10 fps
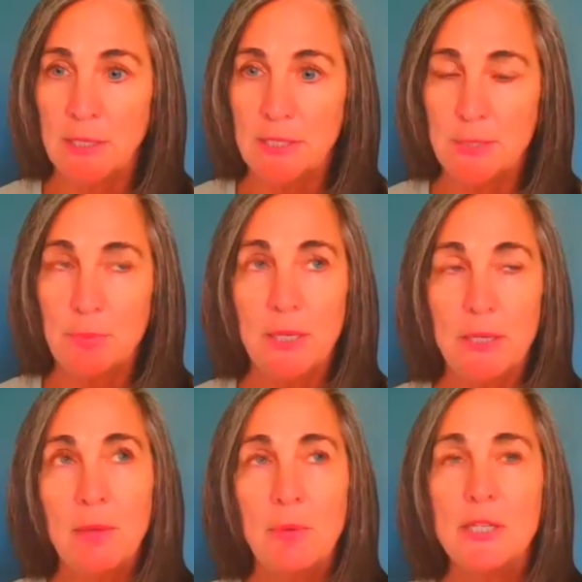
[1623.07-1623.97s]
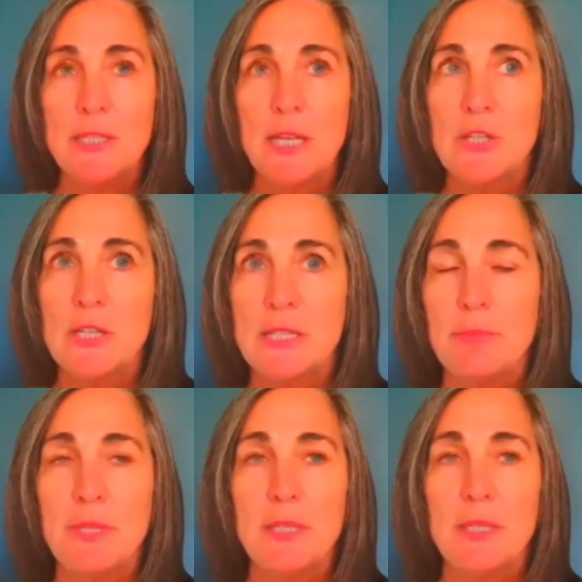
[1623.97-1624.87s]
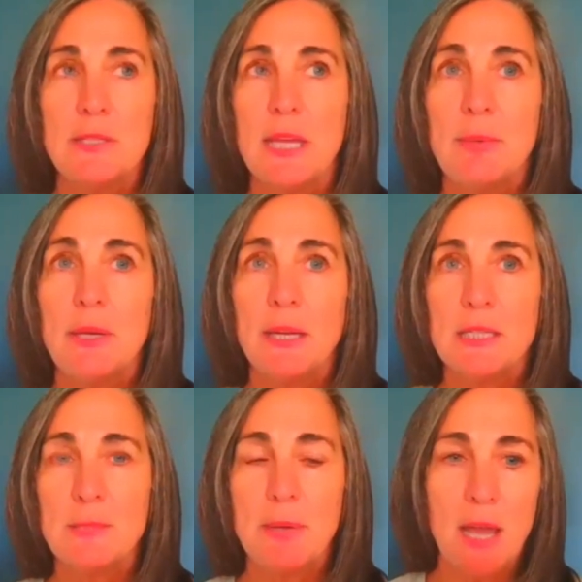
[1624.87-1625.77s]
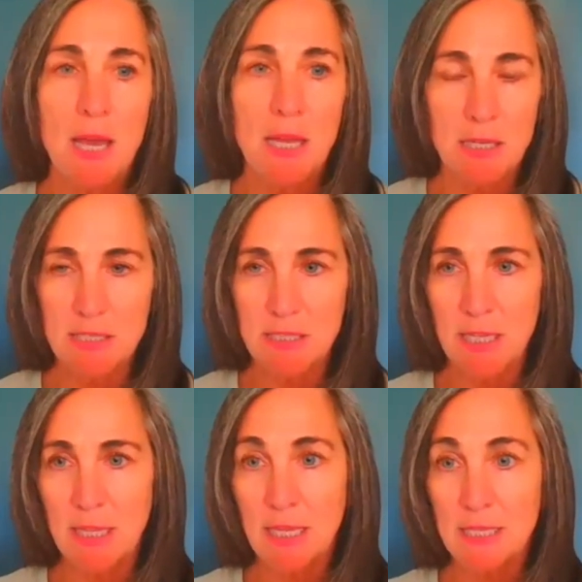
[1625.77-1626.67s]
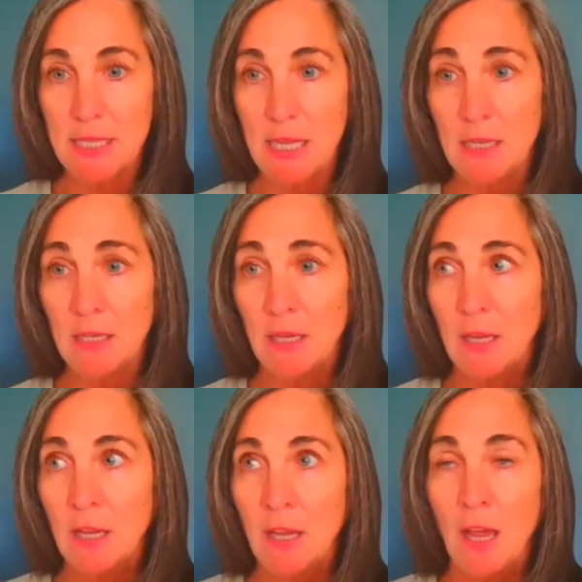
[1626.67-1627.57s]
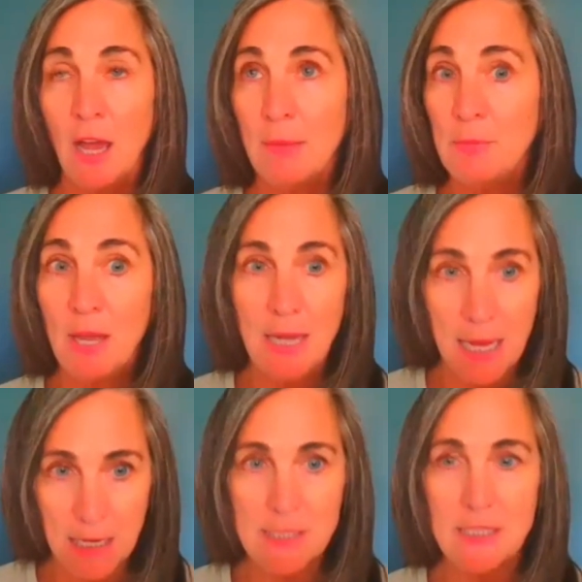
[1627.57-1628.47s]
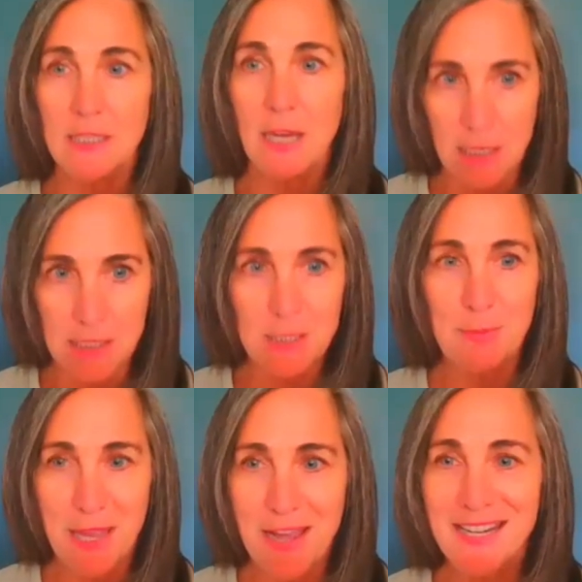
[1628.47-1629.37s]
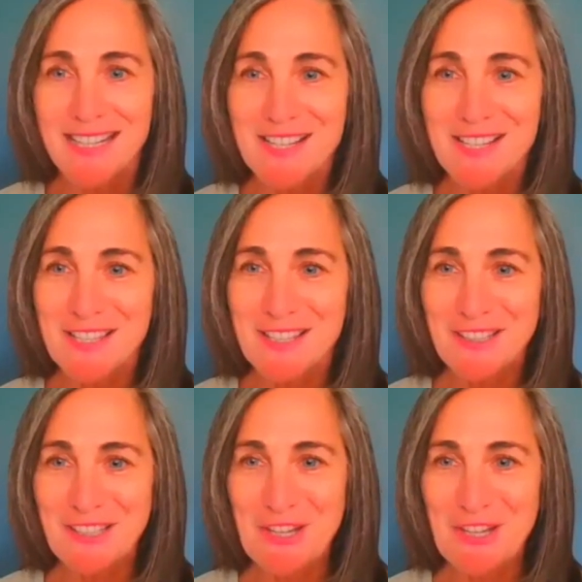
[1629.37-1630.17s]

at this point. I want to touch on something you said about antibiotics, and that's that I'm not anti-antibiotics,